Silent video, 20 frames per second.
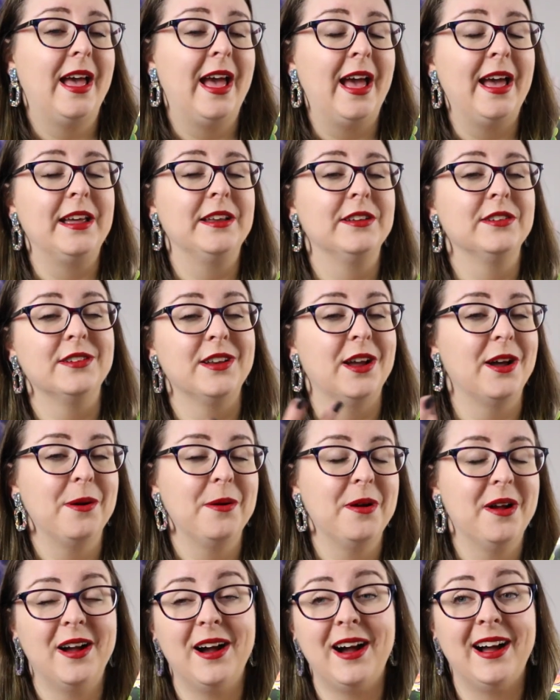And
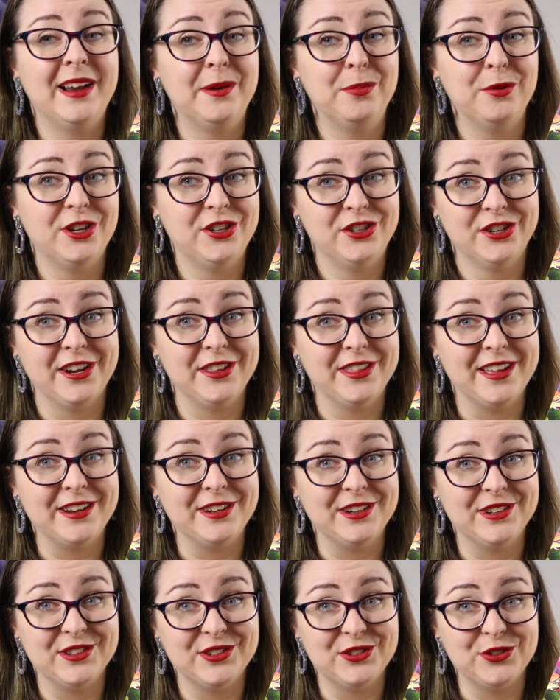I appreciate that
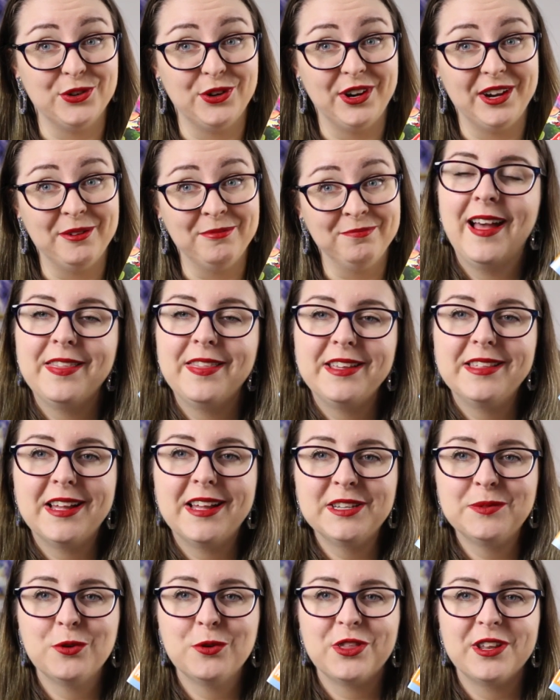in a story. And the
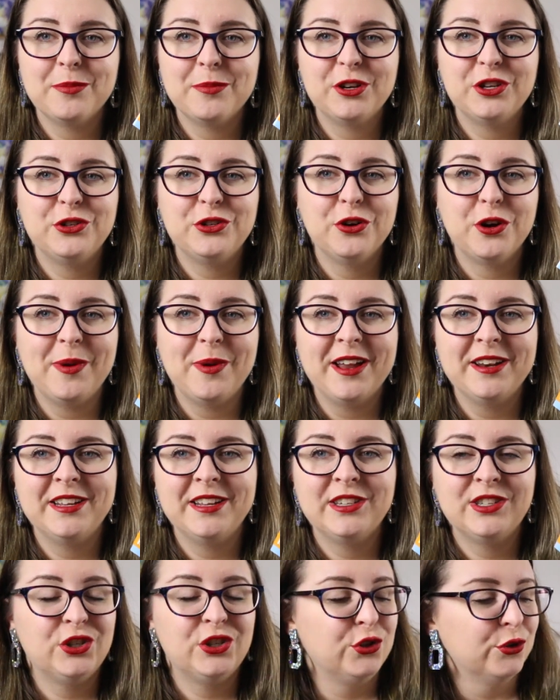last book that I'm going to talk about
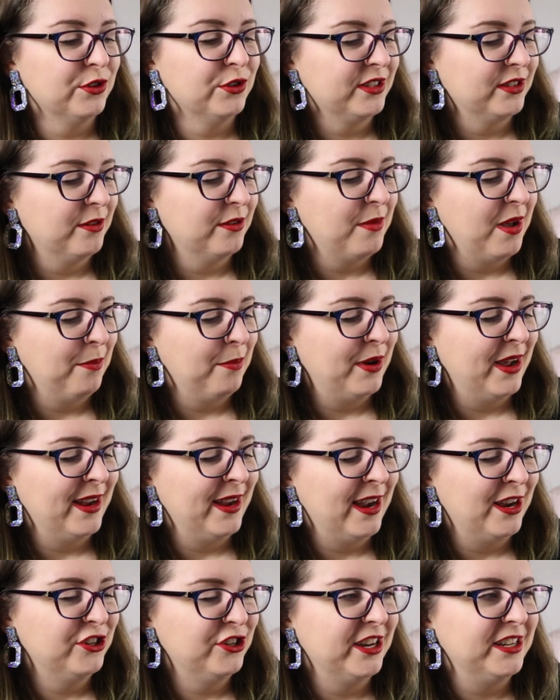is Jawsome by
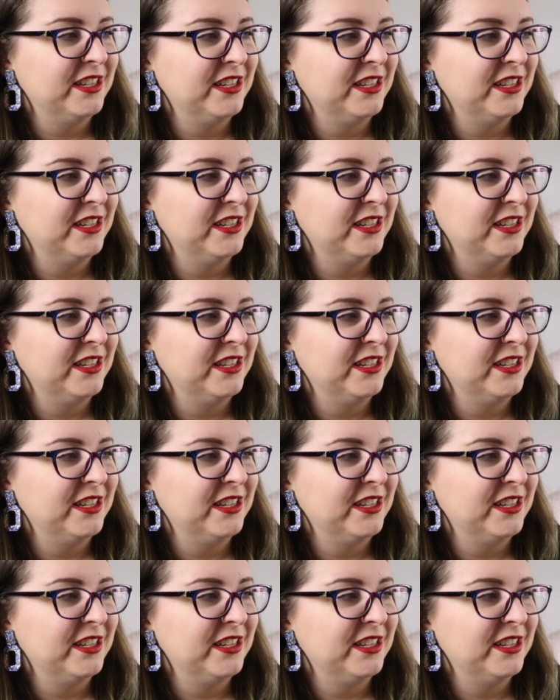RJ